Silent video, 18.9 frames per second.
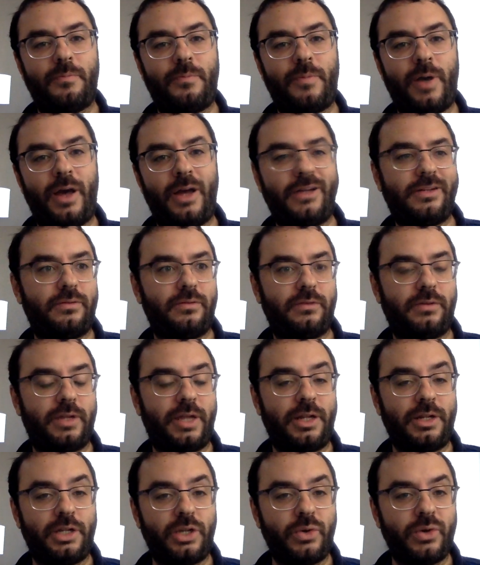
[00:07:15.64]
but
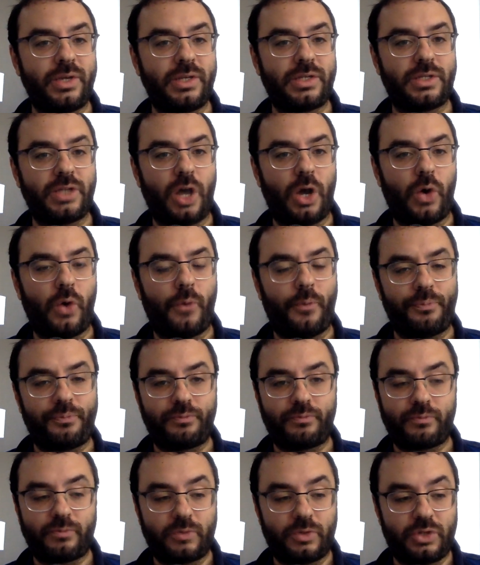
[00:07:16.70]
in doing so,
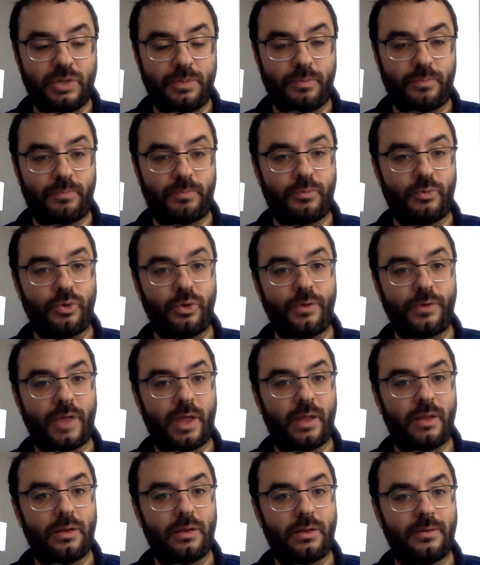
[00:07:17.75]
she proved
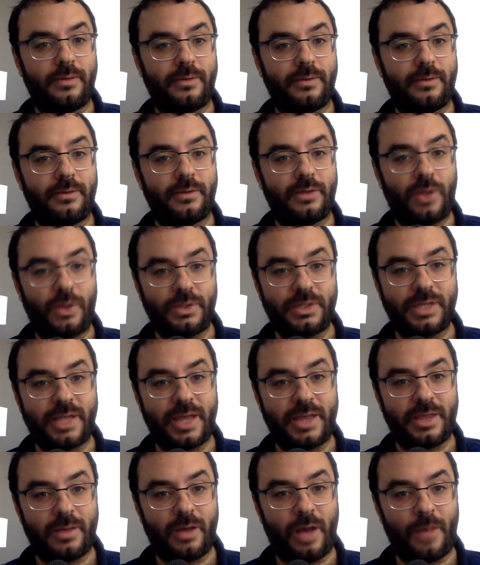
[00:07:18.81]
that Tulsi
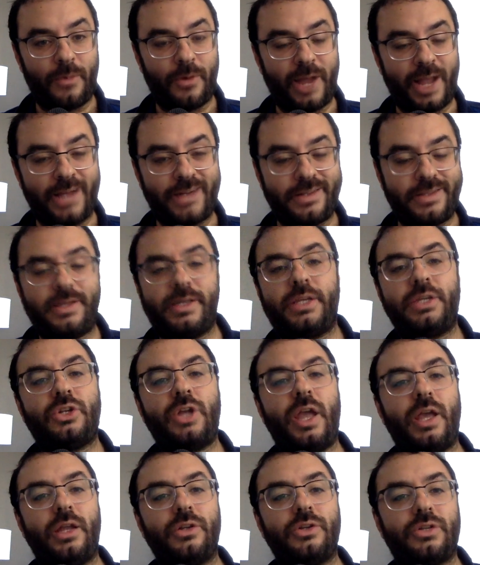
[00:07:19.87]
had the upper hand in the
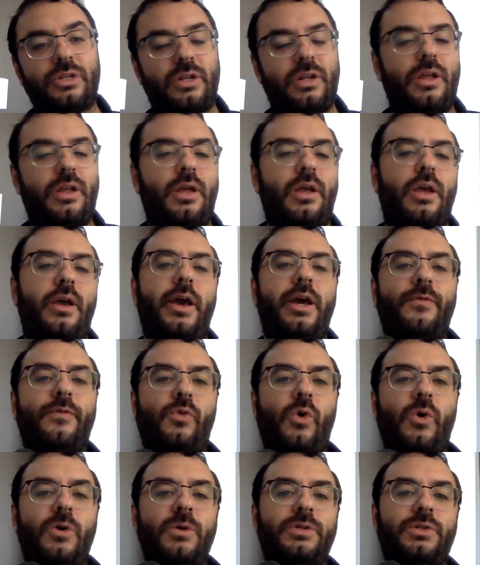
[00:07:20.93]
exchange. And
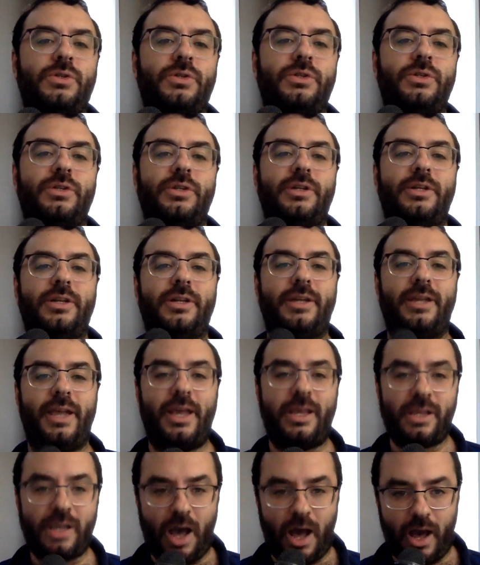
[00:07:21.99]
of course,
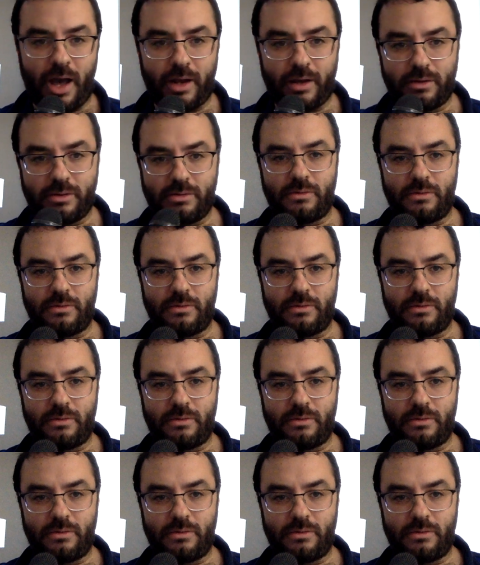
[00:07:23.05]
it got